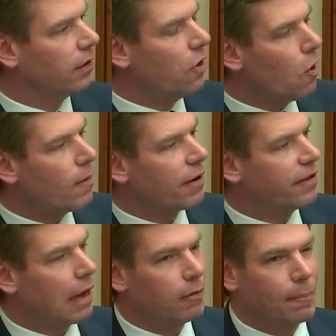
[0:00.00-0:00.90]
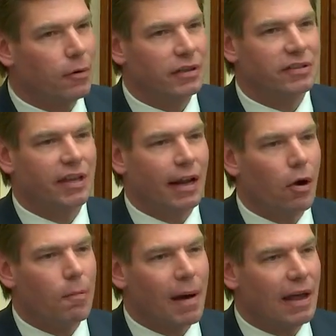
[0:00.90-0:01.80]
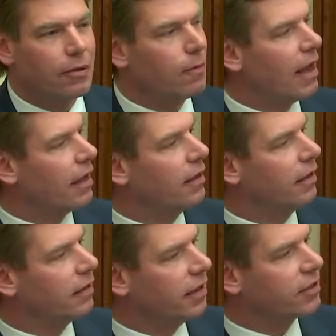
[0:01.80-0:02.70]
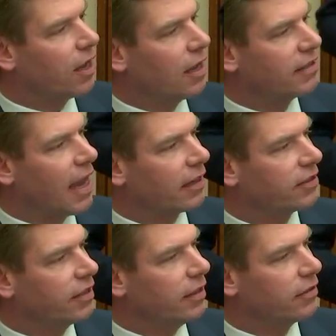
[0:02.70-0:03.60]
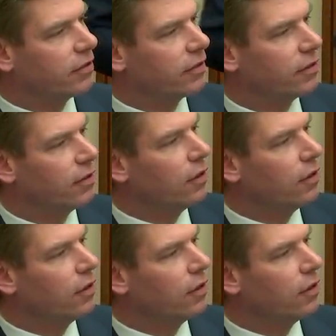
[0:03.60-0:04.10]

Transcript: Nowhere in that report did it say, oh, by the way, these contacts ceased.